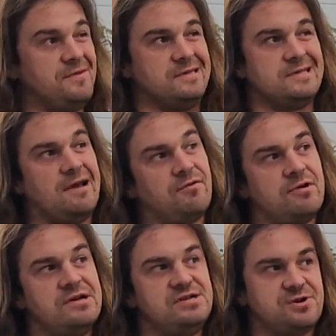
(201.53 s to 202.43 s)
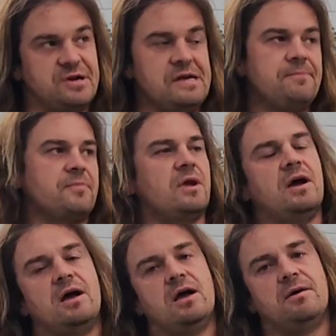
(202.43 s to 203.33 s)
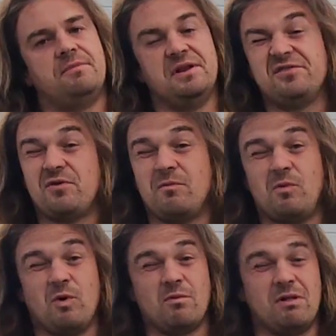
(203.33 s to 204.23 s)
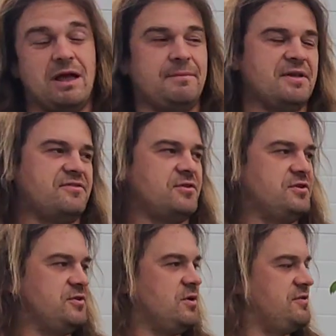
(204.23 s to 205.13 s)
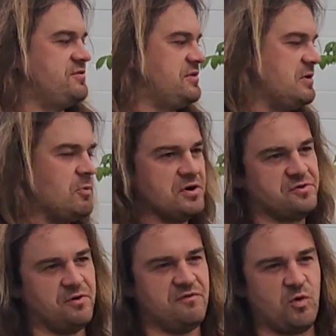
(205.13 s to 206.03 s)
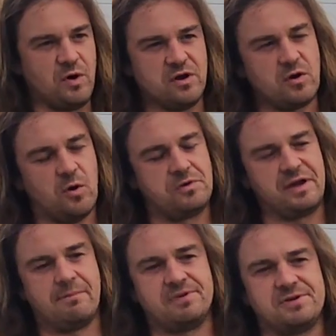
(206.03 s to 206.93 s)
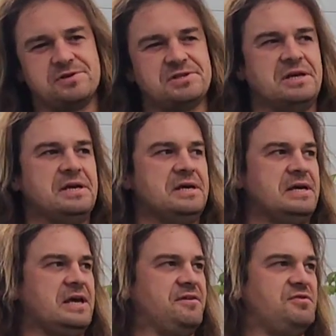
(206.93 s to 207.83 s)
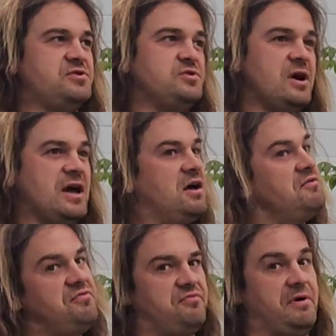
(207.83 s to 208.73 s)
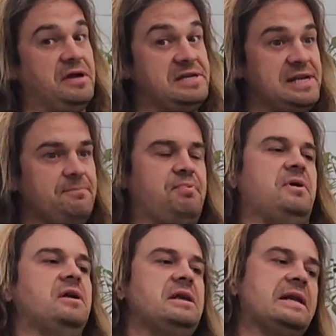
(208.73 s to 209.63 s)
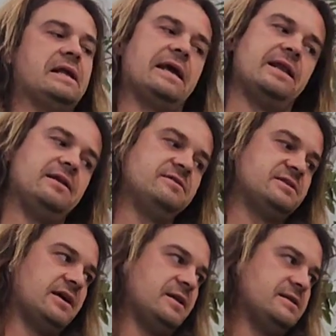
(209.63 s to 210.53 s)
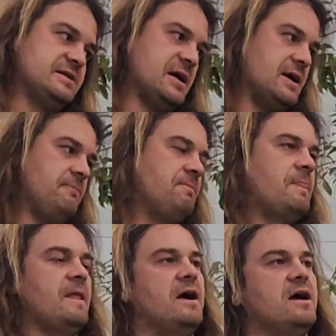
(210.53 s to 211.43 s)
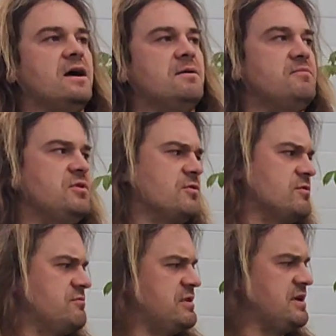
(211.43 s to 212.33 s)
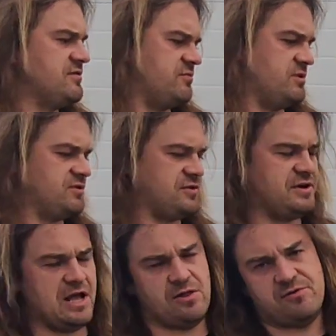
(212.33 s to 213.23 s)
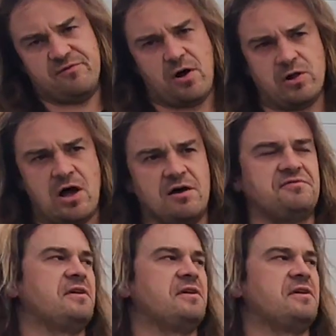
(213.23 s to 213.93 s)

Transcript: is an evergreen tree. It is from a warm climate, so you do obviously want to avoid cold temperatures. If you do have a dip and you didn't get it inside in time, your leaves will turn yellow, fall off.